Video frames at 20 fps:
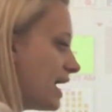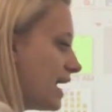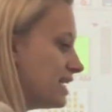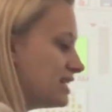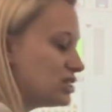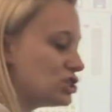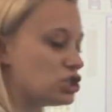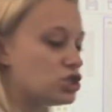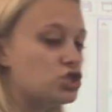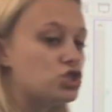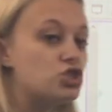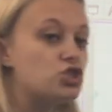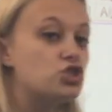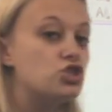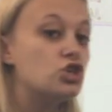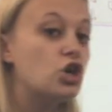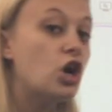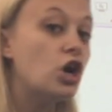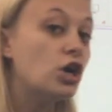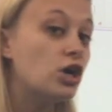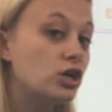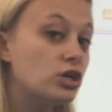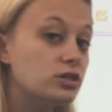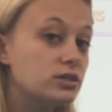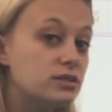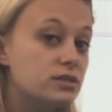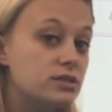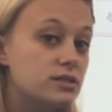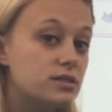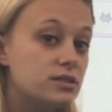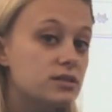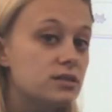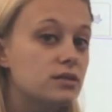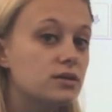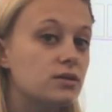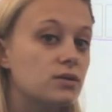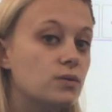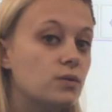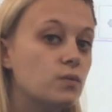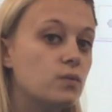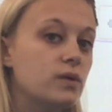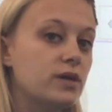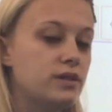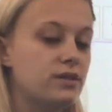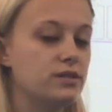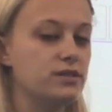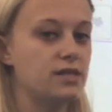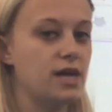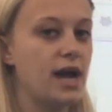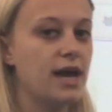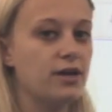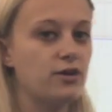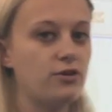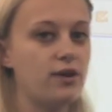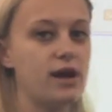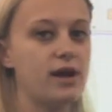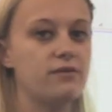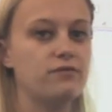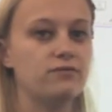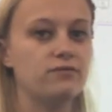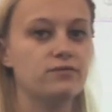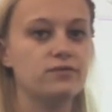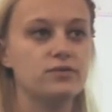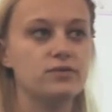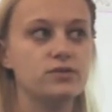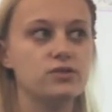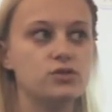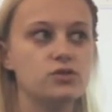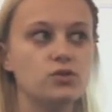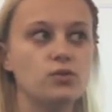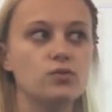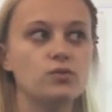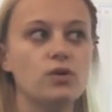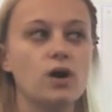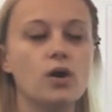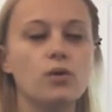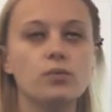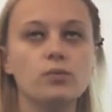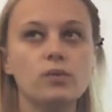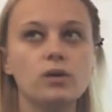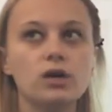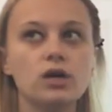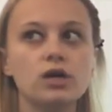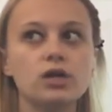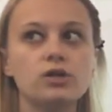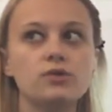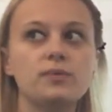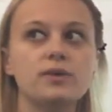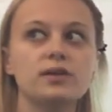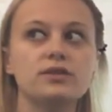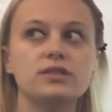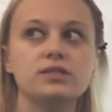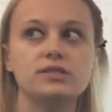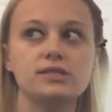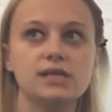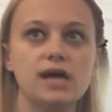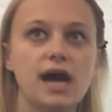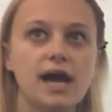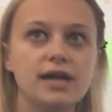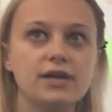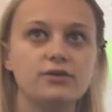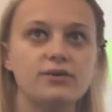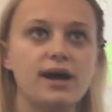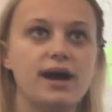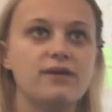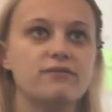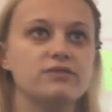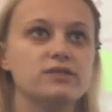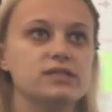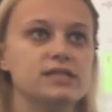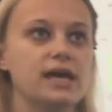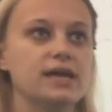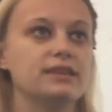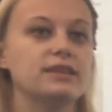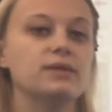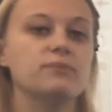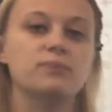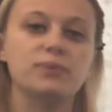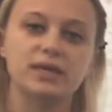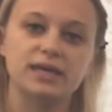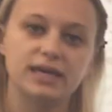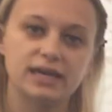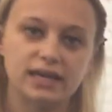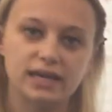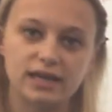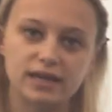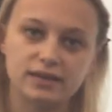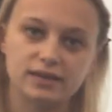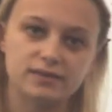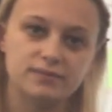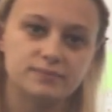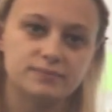that starts with a digraph? So a word where the digraph is at the beginning.